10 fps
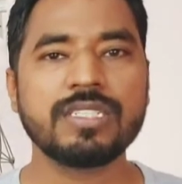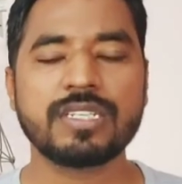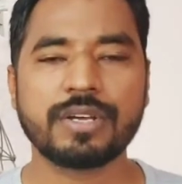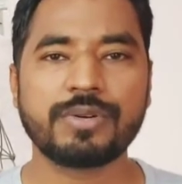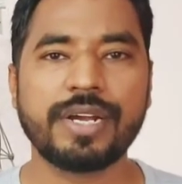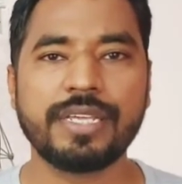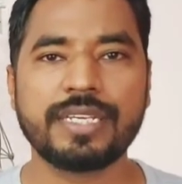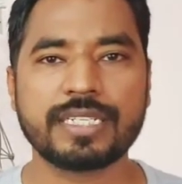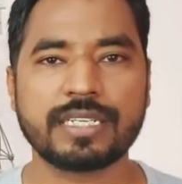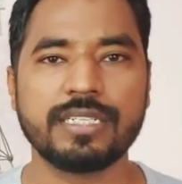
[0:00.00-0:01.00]
start writing
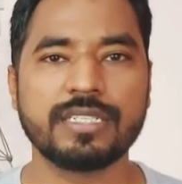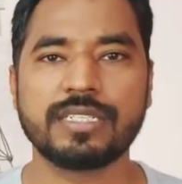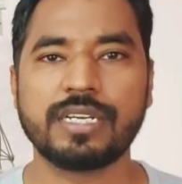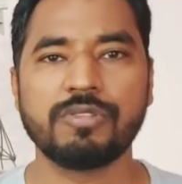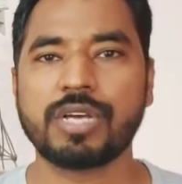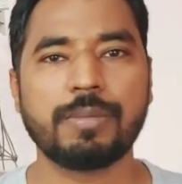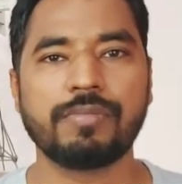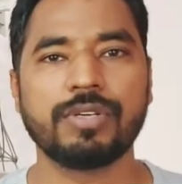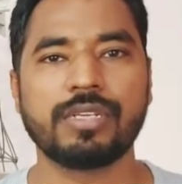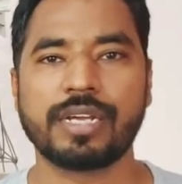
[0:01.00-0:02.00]
test cases and you come
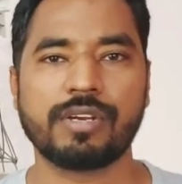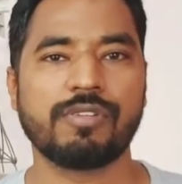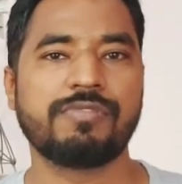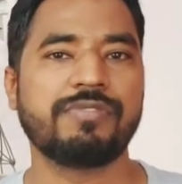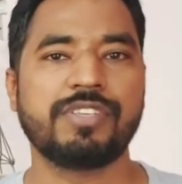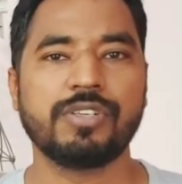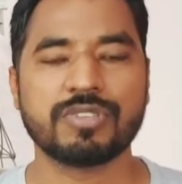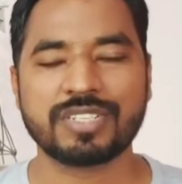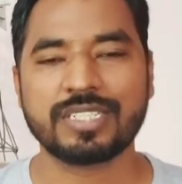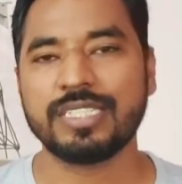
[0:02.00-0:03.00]
up with like around 50
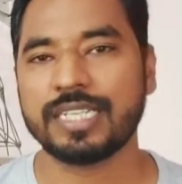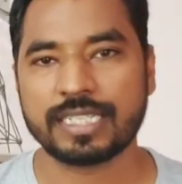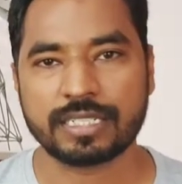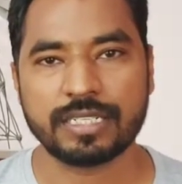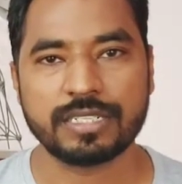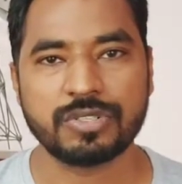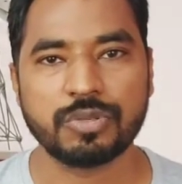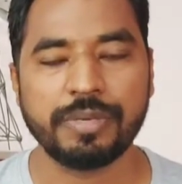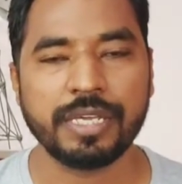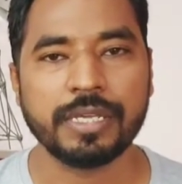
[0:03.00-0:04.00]
or 60 test cases to
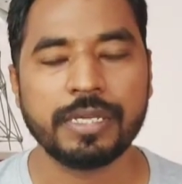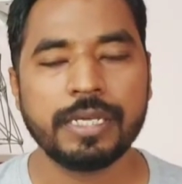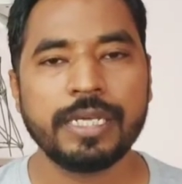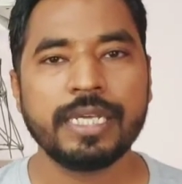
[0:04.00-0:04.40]
me.